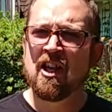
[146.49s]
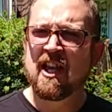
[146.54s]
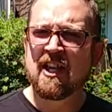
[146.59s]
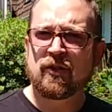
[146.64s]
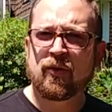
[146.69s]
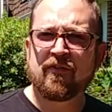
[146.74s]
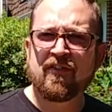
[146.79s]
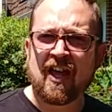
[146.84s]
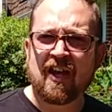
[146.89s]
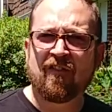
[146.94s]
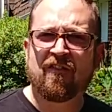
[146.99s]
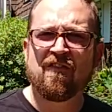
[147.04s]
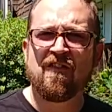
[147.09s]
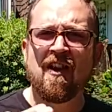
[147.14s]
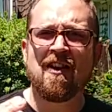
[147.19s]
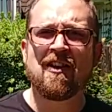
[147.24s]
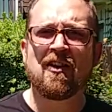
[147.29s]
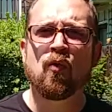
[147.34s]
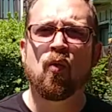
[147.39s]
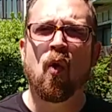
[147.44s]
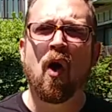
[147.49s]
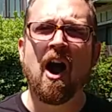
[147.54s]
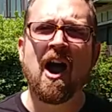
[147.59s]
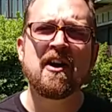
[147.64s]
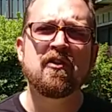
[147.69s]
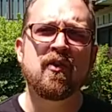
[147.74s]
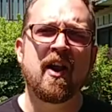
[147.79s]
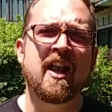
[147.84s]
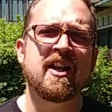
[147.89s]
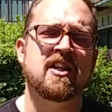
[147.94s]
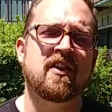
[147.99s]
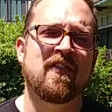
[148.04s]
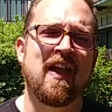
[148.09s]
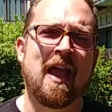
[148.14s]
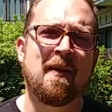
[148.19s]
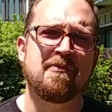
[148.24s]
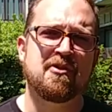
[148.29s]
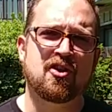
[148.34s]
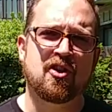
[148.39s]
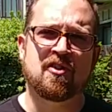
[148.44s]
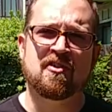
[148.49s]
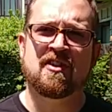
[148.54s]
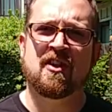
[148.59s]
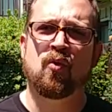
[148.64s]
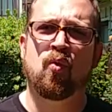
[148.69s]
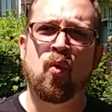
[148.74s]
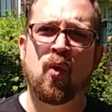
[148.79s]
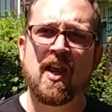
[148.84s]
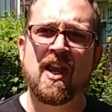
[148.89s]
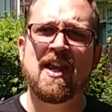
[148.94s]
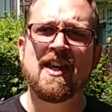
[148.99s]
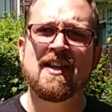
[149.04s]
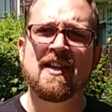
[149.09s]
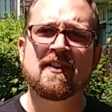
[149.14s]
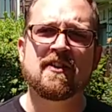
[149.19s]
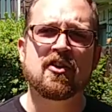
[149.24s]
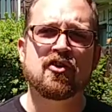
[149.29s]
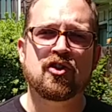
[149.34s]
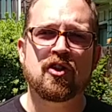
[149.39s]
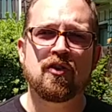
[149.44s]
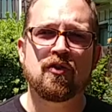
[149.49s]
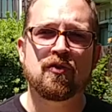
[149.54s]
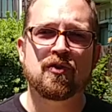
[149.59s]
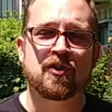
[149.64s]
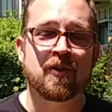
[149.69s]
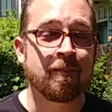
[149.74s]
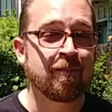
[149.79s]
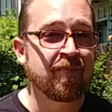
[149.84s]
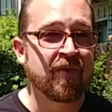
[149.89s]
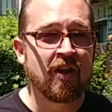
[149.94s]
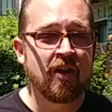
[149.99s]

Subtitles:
So we've got a very wide range of apertures that we get to choose.